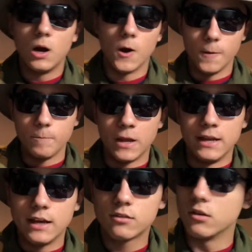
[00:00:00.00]
right, and
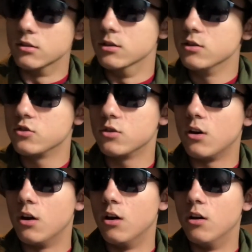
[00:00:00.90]
next on the list,
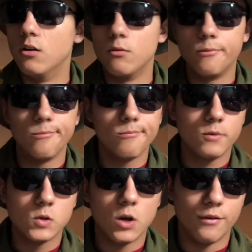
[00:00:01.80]

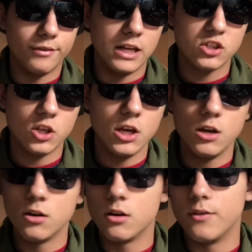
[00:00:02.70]
you've got a flashlight.
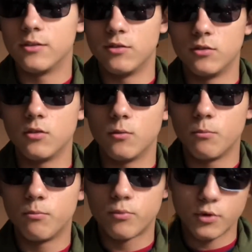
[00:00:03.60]
This is
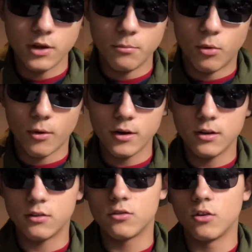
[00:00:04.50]
pretty important.
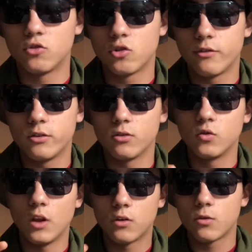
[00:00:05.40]
This is going to serve as your
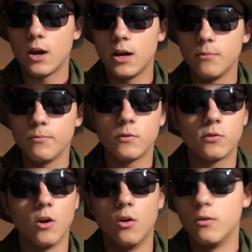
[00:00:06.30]
sensory item.
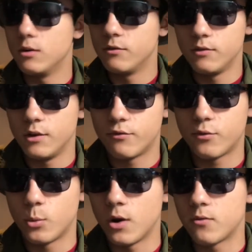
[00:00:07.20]
So if for
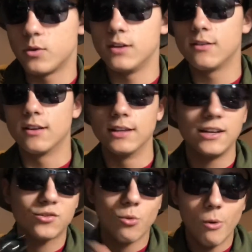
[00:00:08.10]
whatever reason the
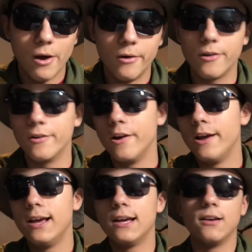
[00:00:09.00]
lights go out or
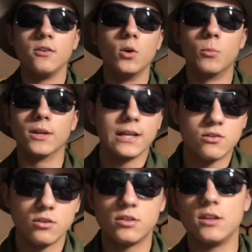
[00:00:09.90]
no more
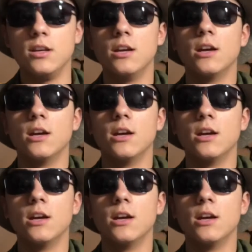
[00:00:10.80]
electricity,